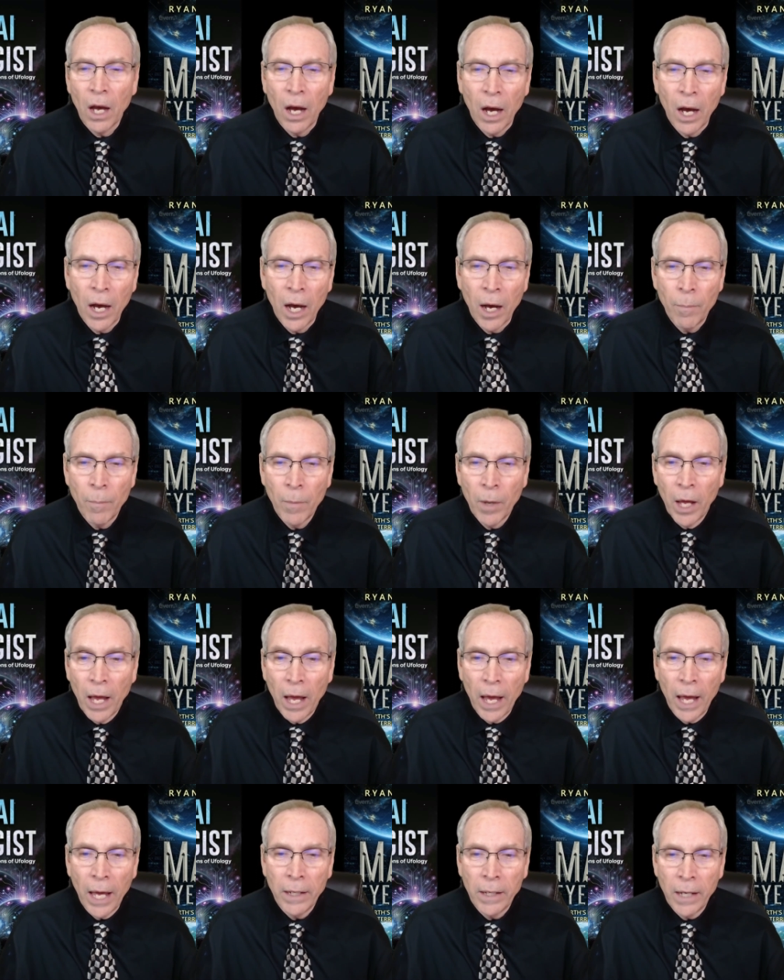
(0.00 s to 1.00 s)
uh,
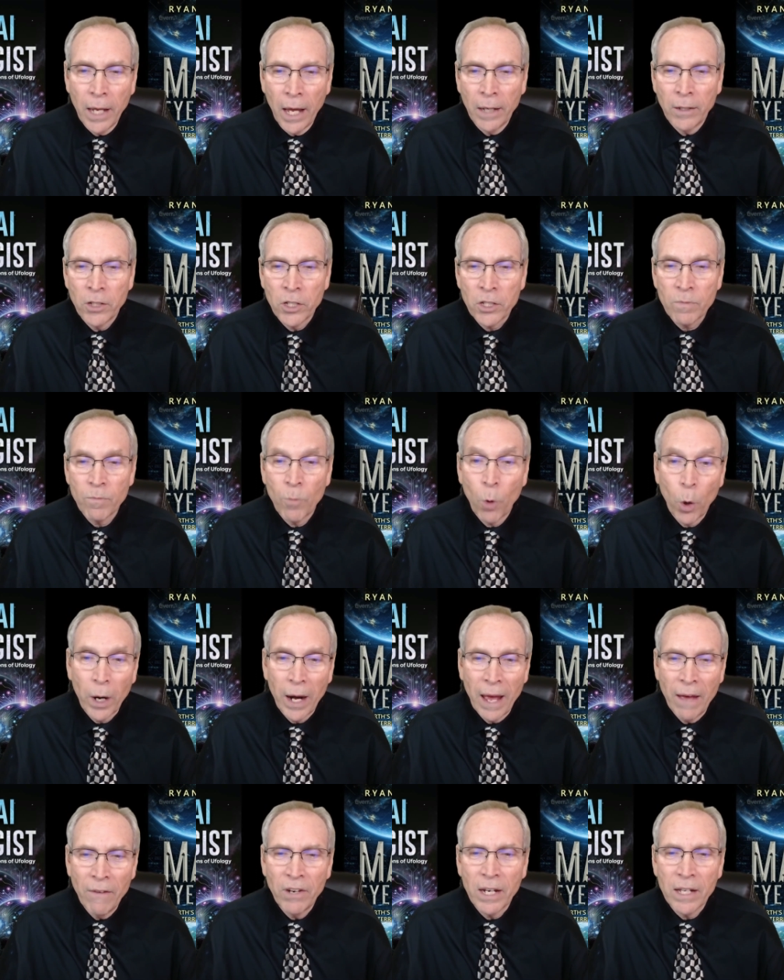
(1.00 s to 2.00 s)
and just more
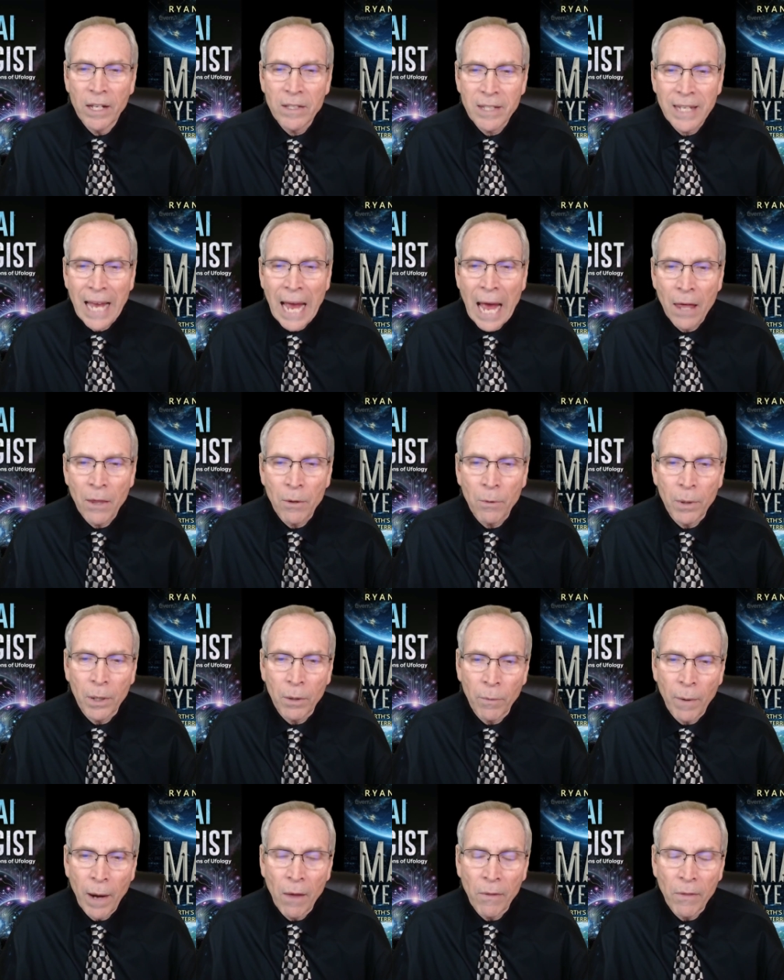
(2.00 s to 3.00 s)
evidence gathering
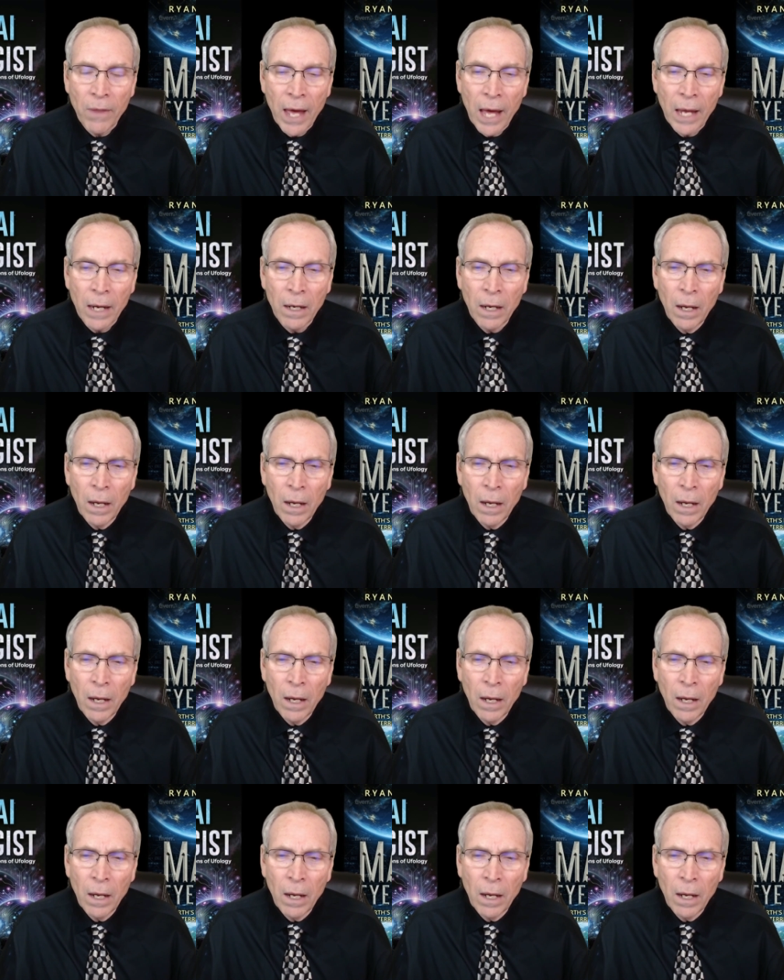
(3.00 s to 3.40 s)
around that